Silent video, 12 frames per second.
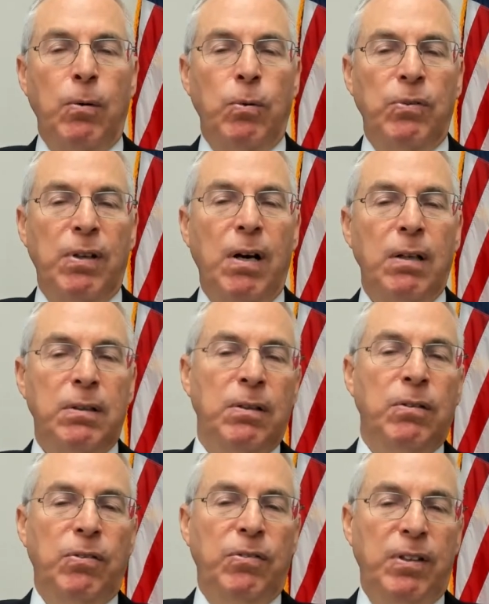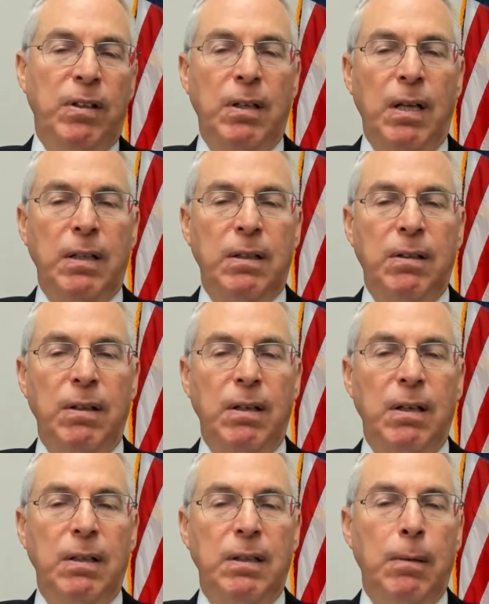I was heartened to see that
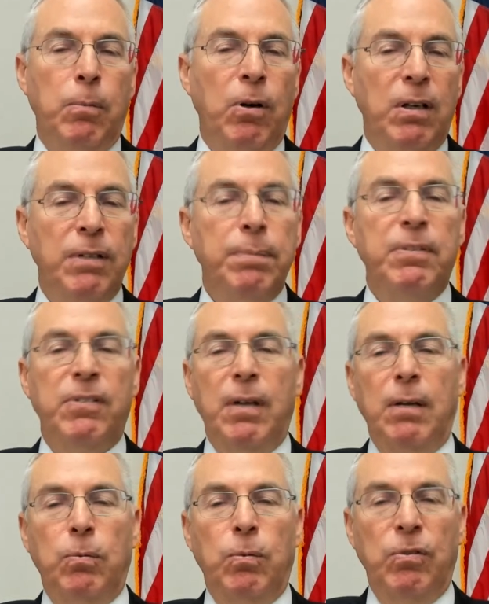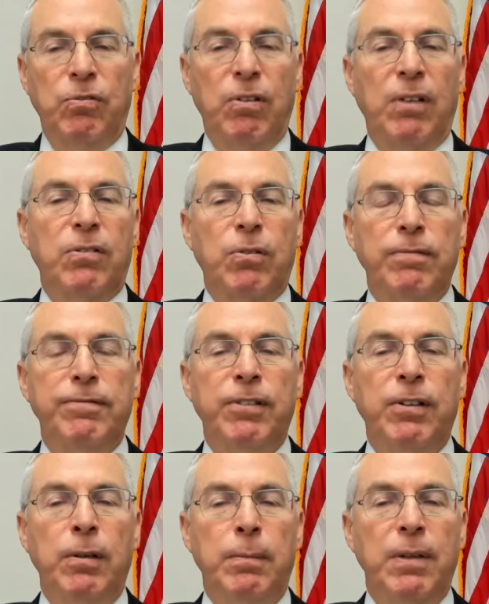Deborah Lipstadt was just
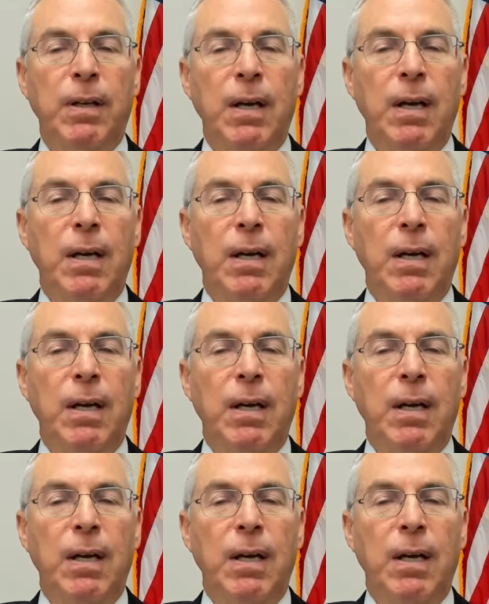confirmed